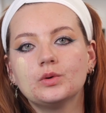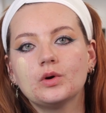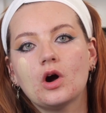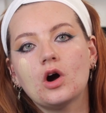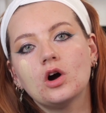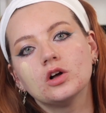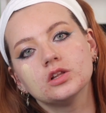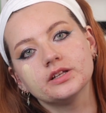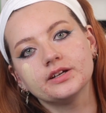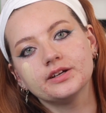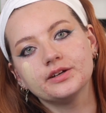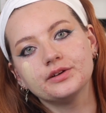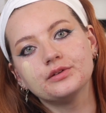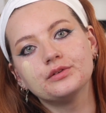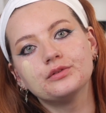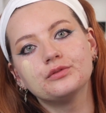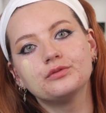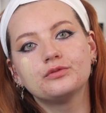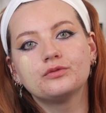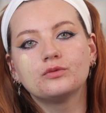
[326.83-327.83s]

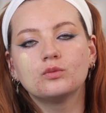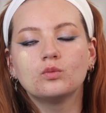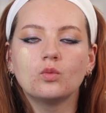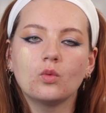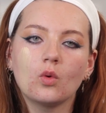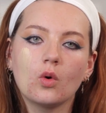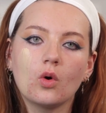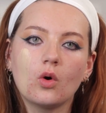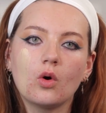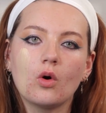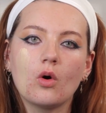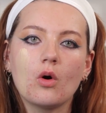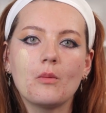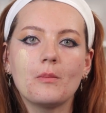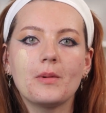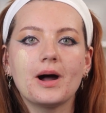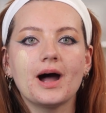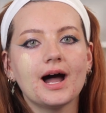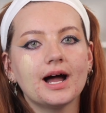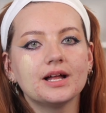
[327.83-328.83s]
olive
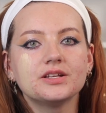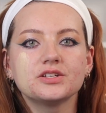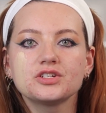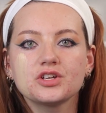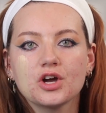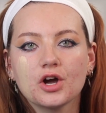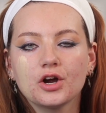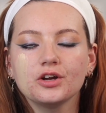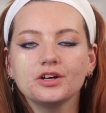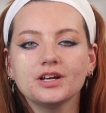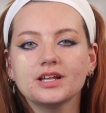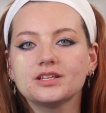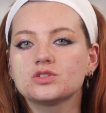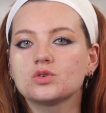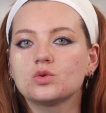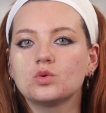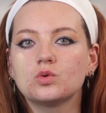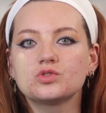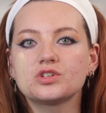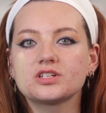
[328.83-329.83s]
warm undertone. It's
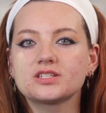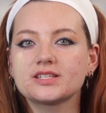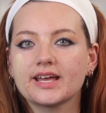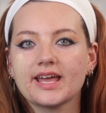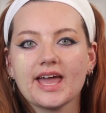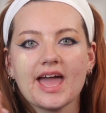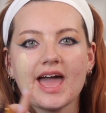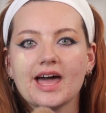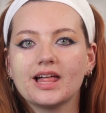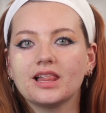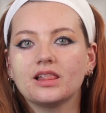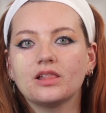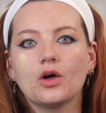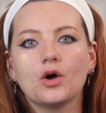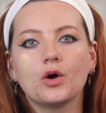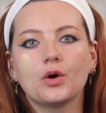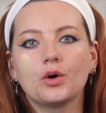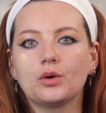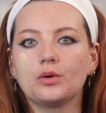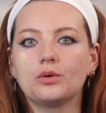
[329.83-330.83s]
all just like
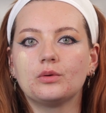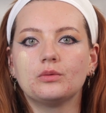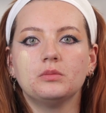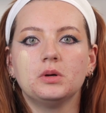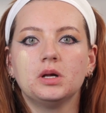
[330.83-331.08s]
LO18,